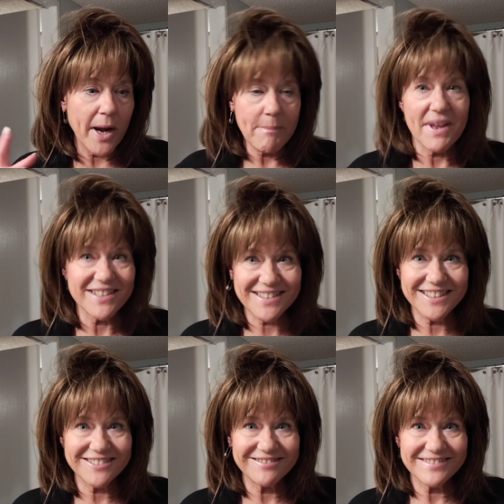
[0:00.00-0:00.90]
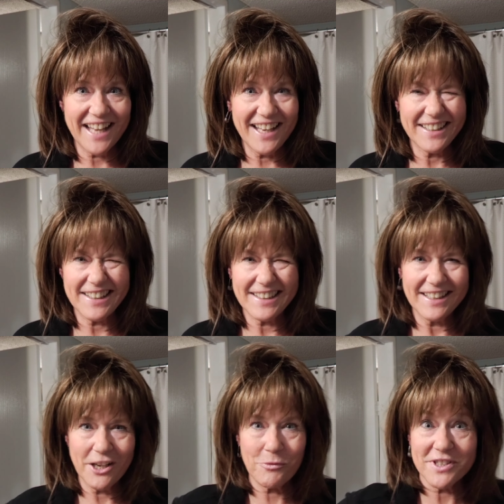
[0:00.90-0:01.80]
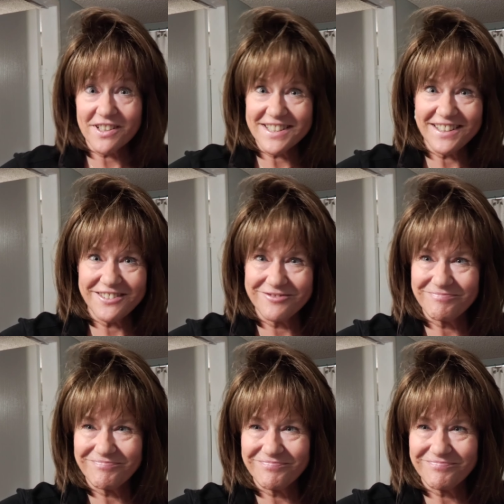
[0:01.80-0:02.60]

what I missed. Okay? And we'll talk soon.